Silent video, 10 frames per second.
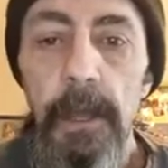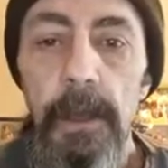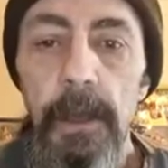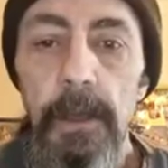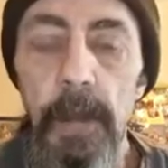
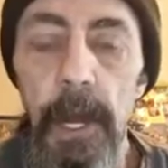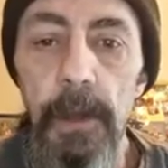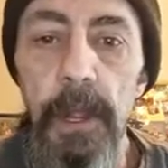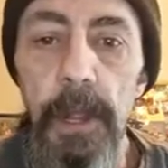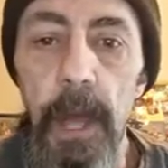you're
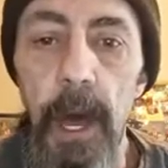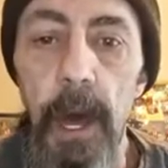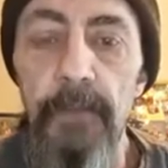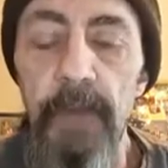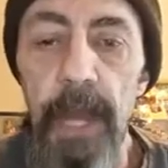under the
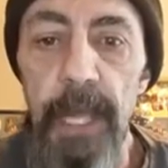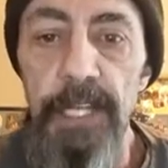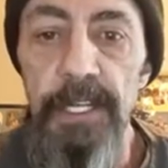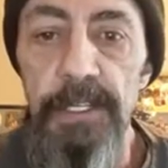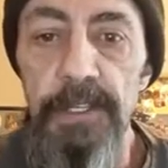law of
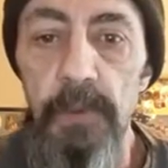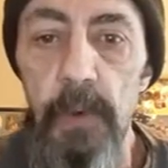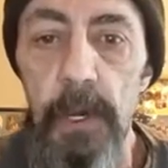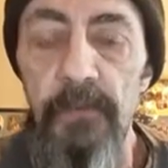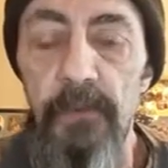nations,
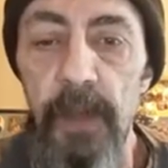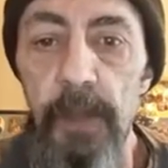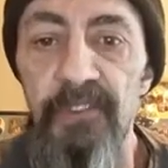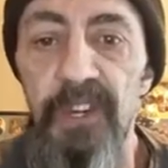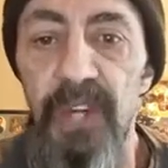wherein freedom
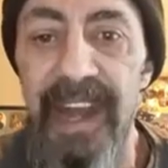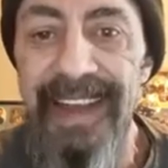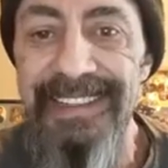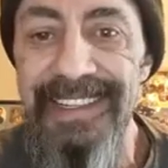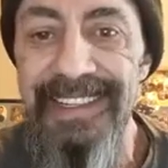of
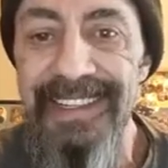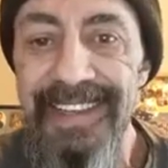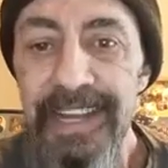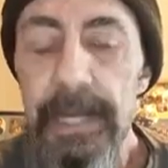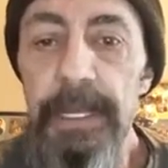transit
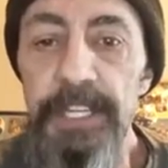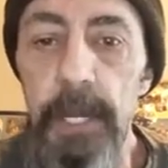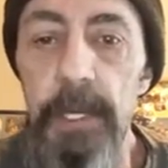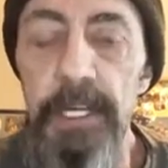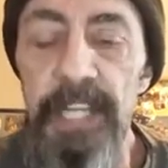is
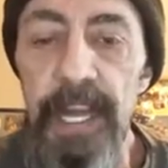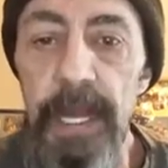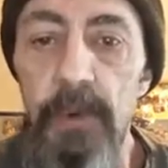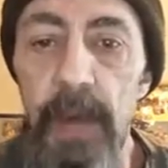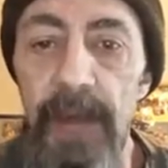
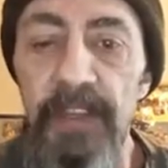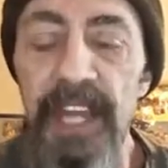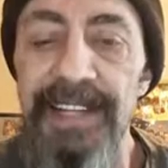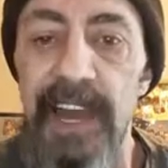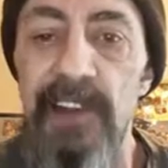guaranteed throughout the
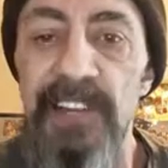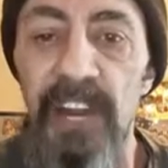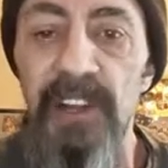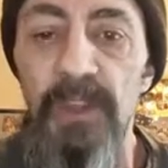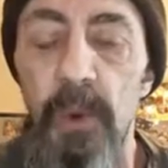entire
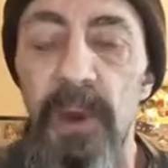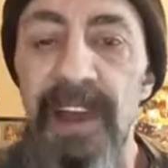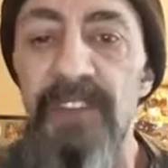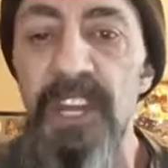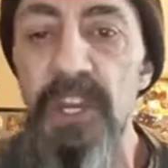territory
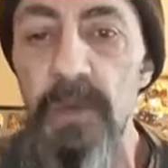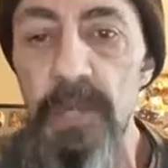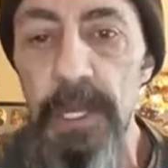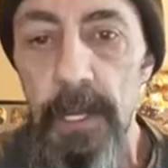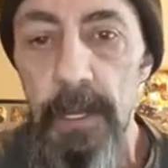of the Union.